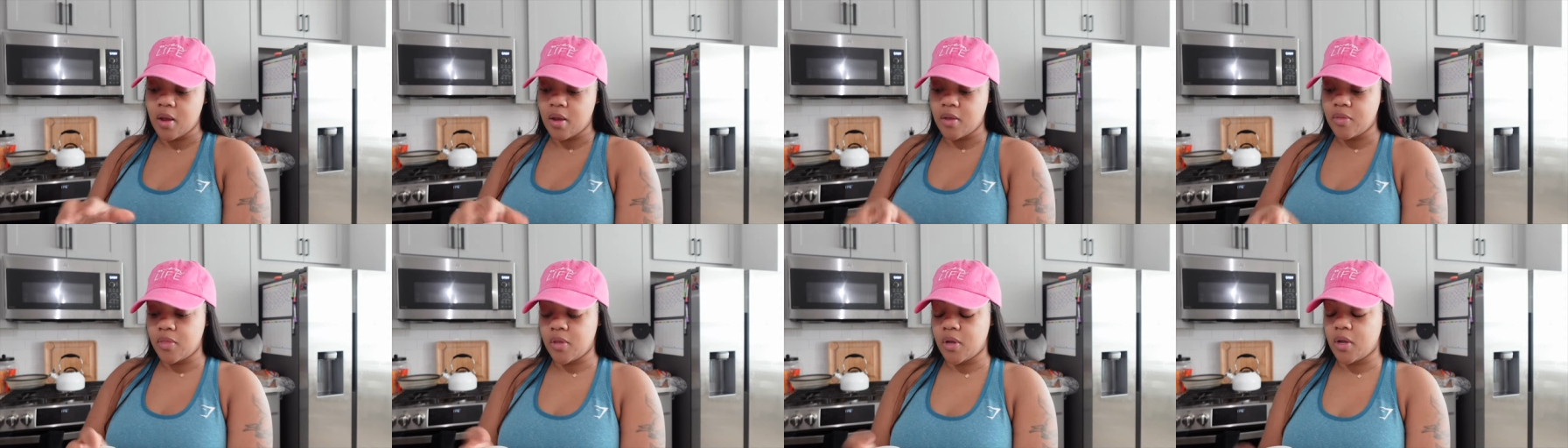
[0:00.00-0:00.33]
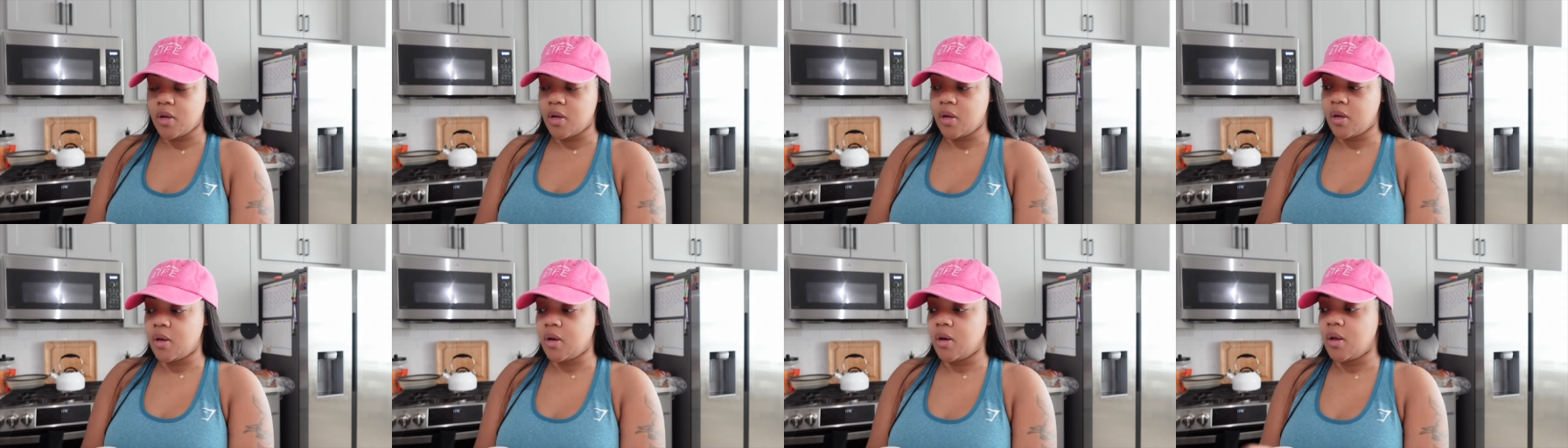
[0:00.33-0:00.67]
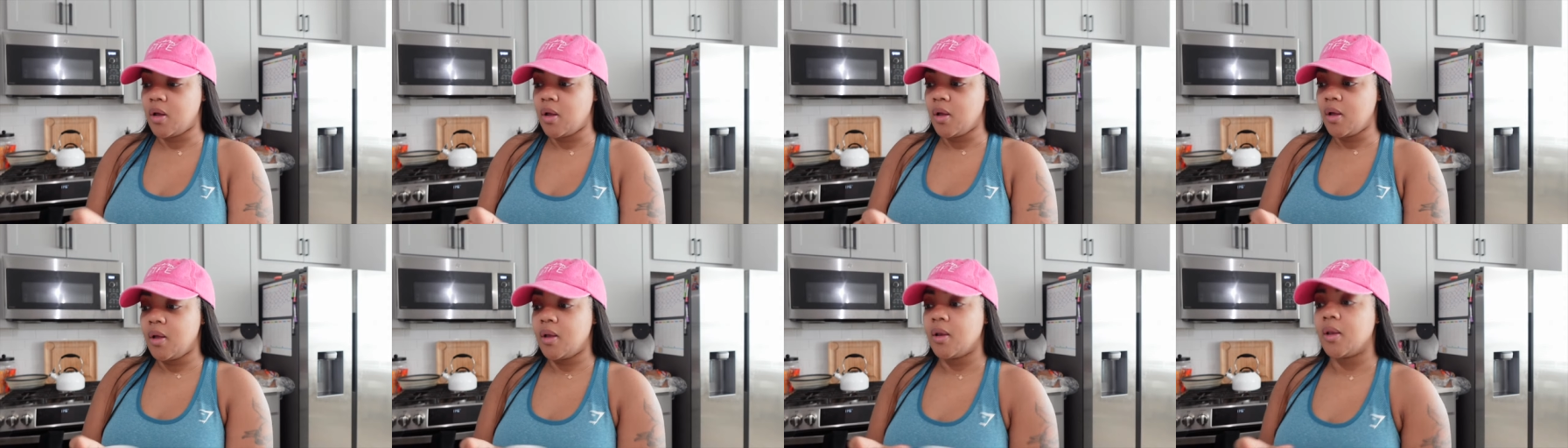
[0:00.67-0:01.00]
And then,
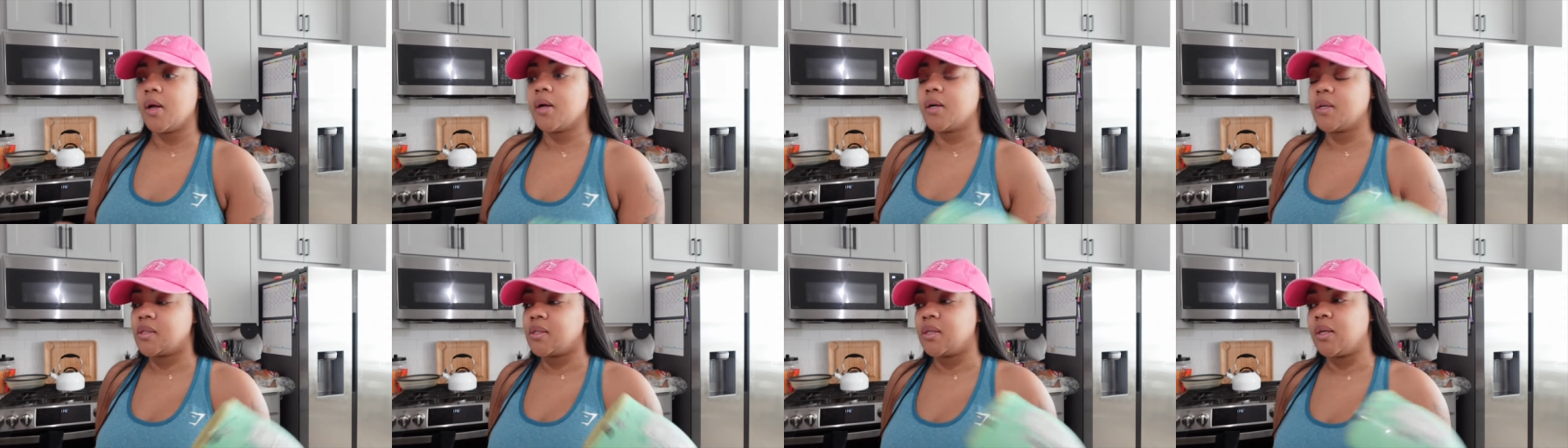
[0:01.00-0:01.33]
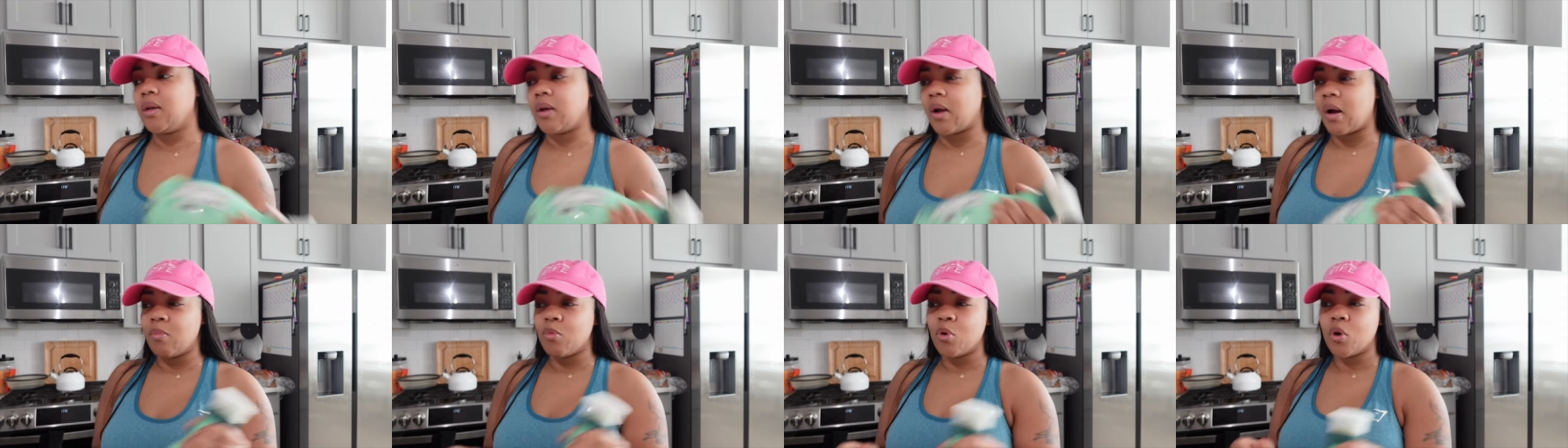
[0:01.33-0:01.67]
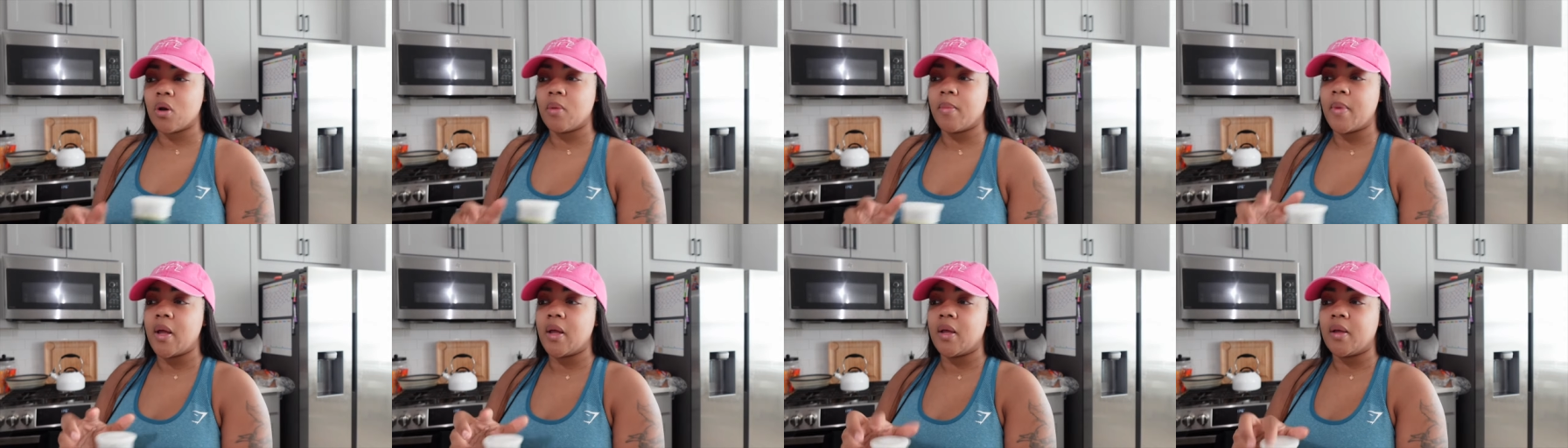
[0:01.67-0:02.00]
like I said, I'm
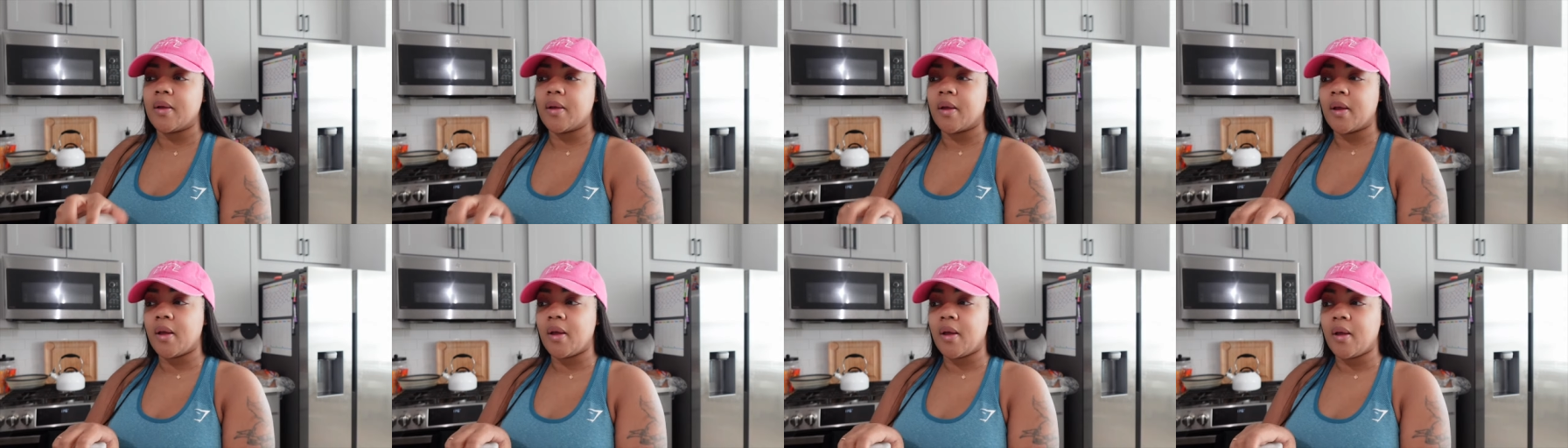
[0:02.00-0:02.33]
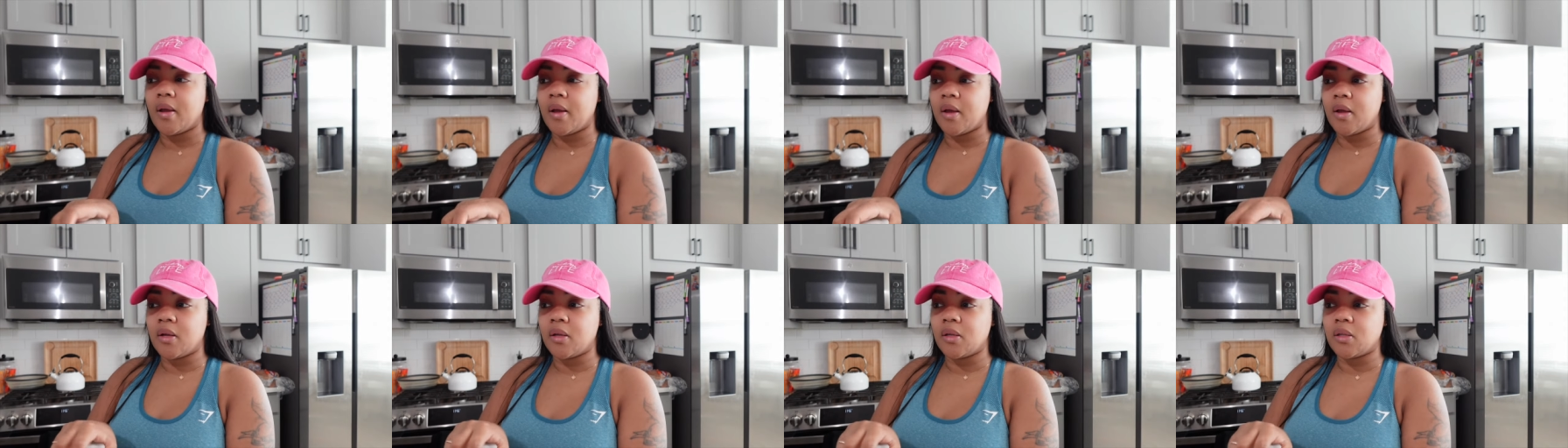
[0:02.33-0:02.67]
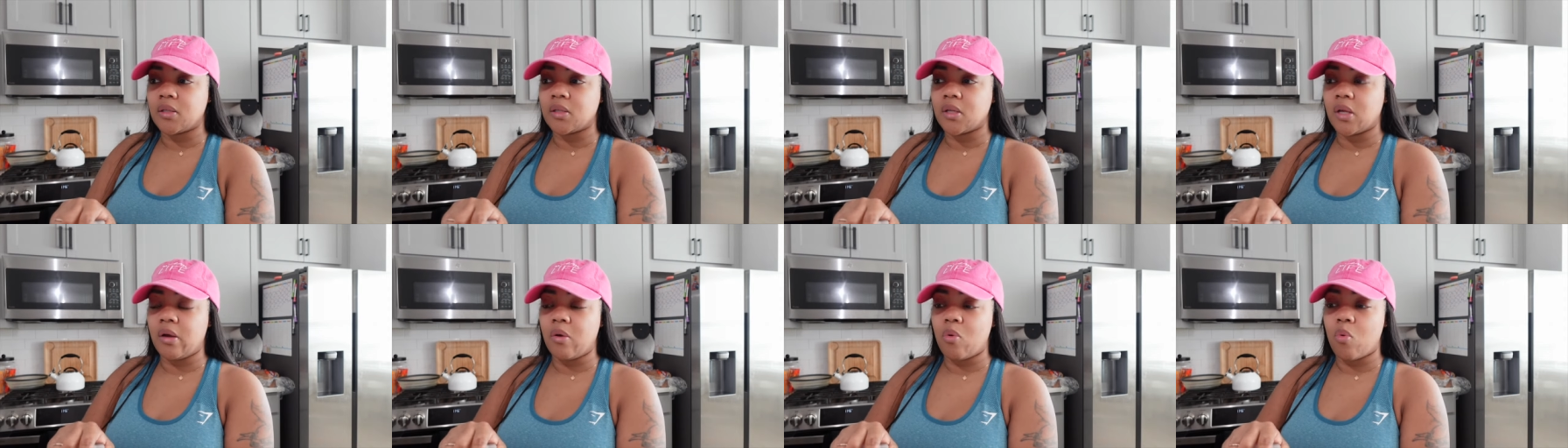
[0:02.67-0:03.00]
gonna make
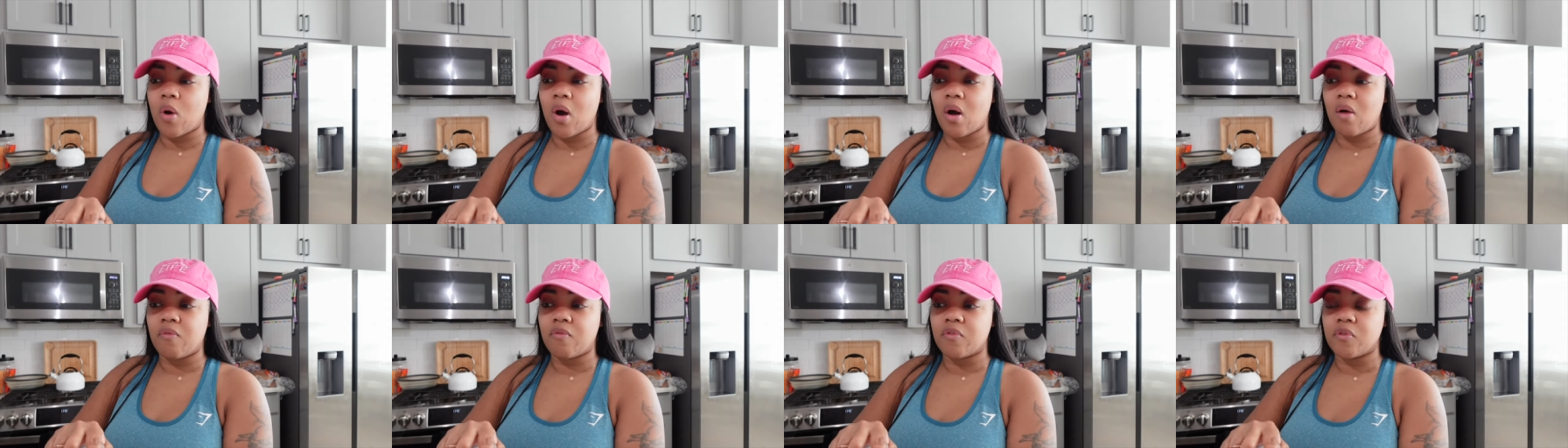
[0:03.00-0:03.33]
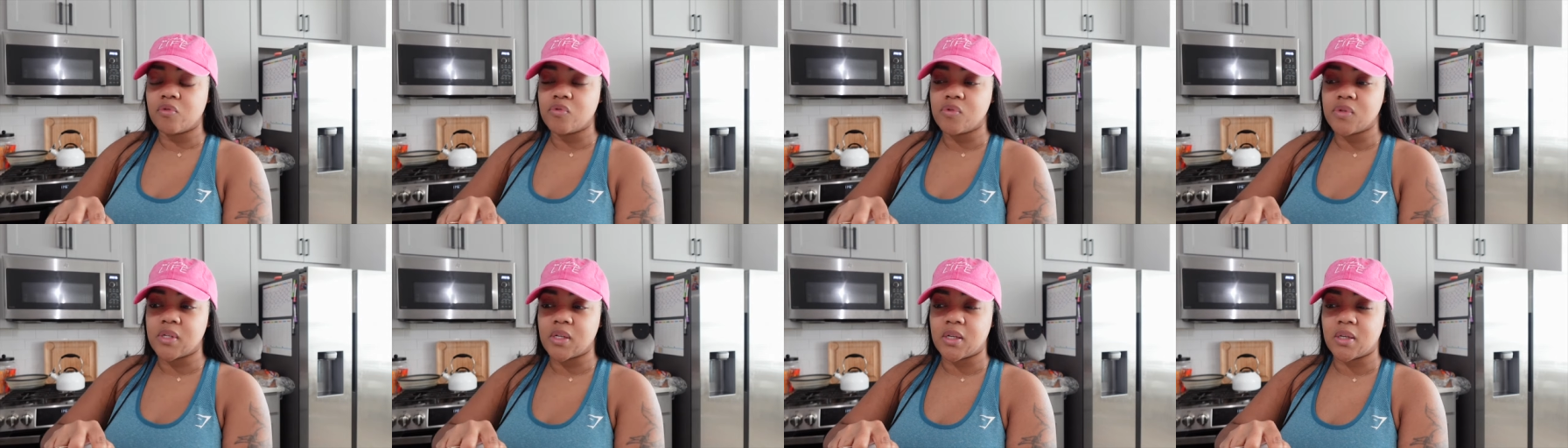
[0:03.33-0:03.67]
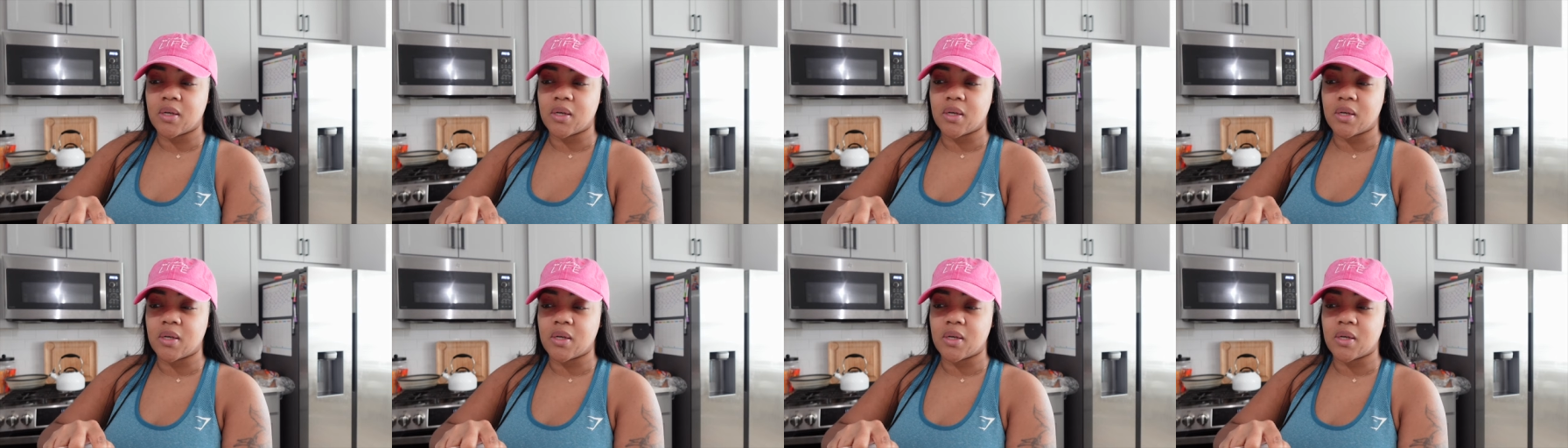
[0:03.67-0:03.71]
eggs and waffles.